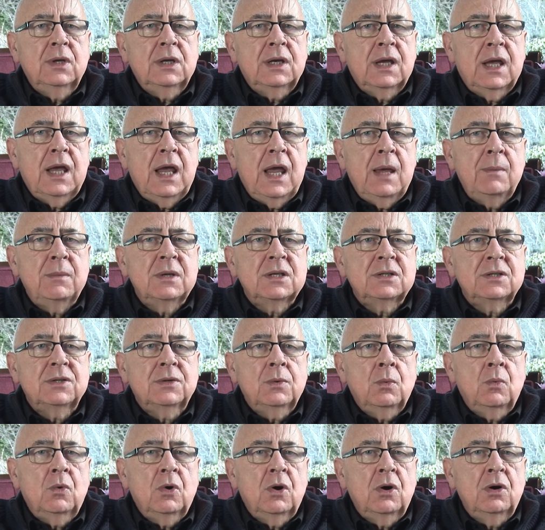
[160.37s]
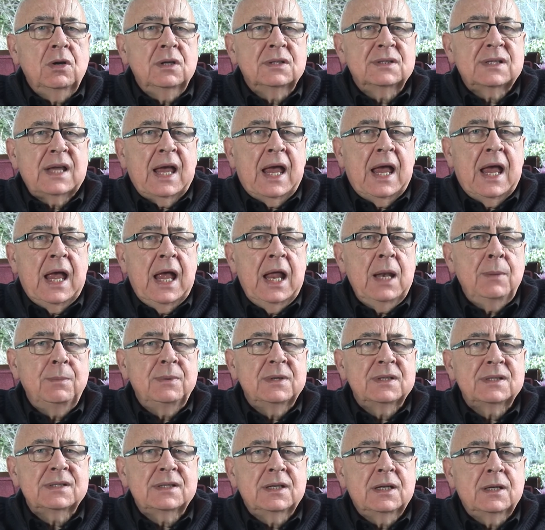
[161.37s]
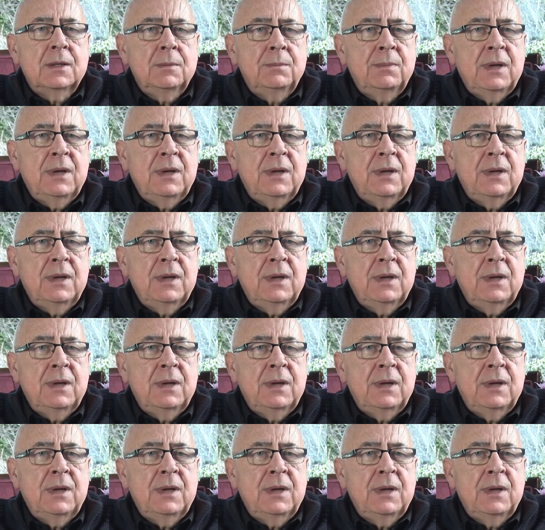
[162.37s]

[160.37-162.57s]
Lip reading: he came into the world as a helpless little